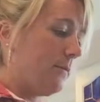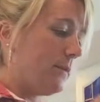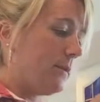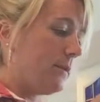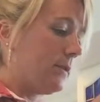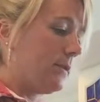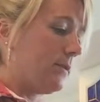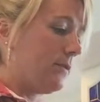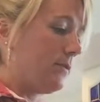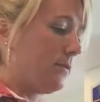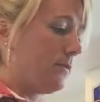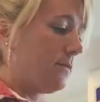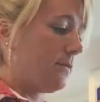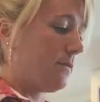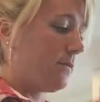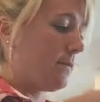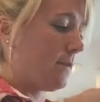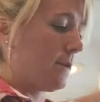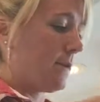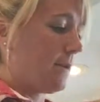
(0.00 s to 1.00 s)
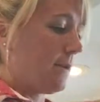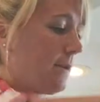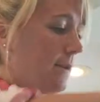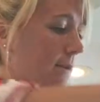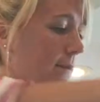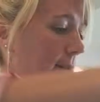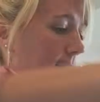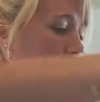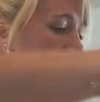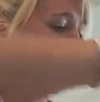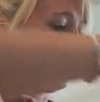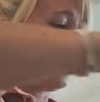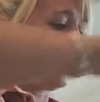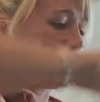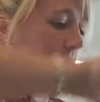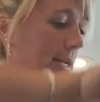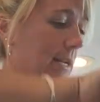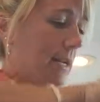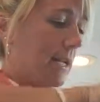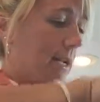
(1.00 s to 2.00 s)
So now it's
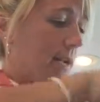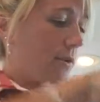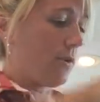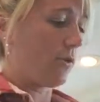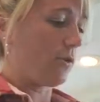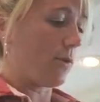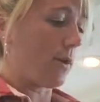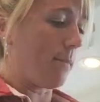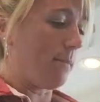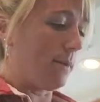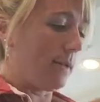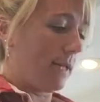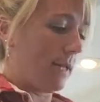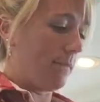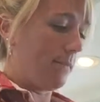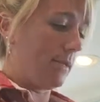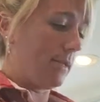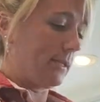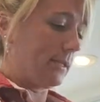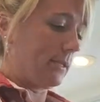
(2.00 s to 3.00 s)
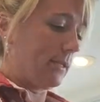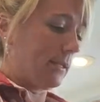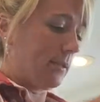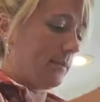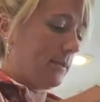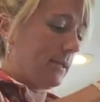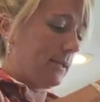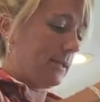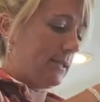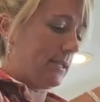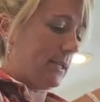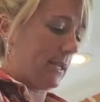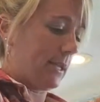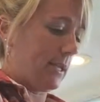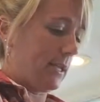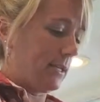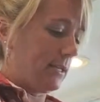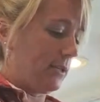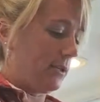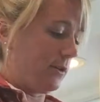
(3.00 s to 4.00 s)
just kind of like crumbly, but it's a little bit
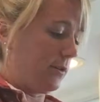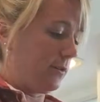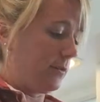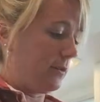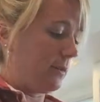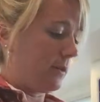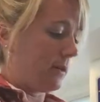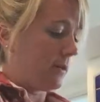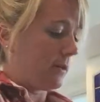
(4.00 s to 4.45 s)
sticky too.